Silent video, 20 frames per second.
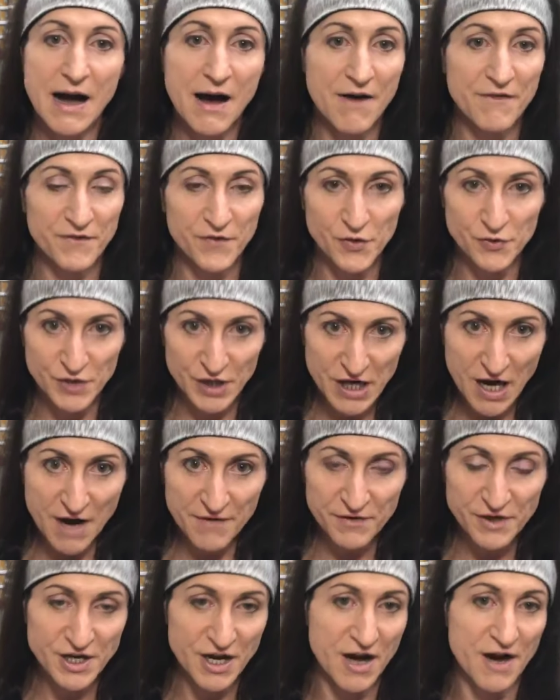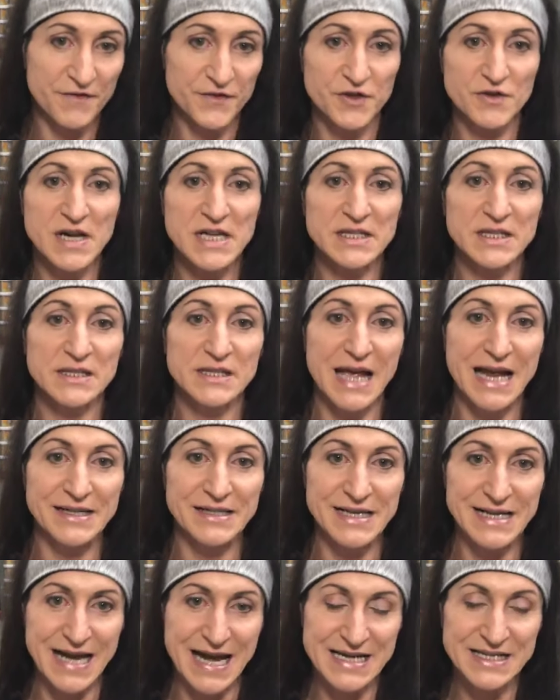for recovery after races, and
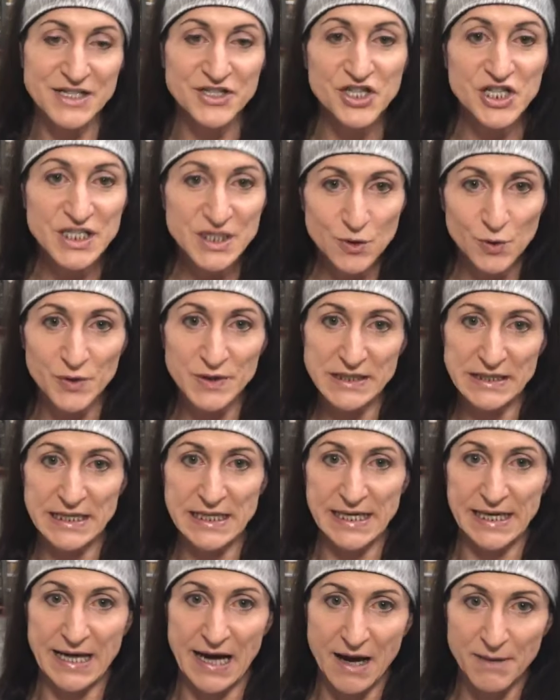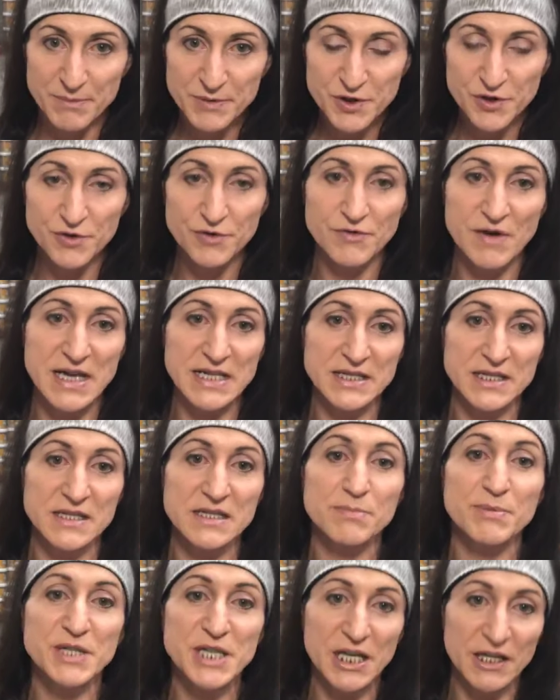an energy source leading up to races,
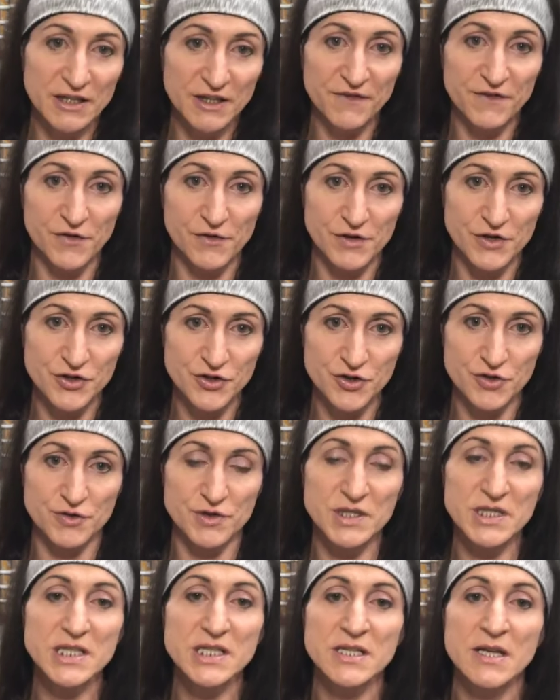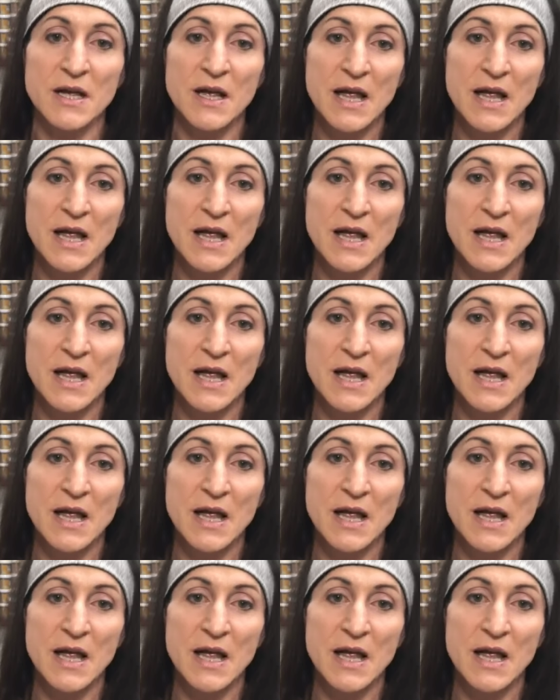particularly for endurance,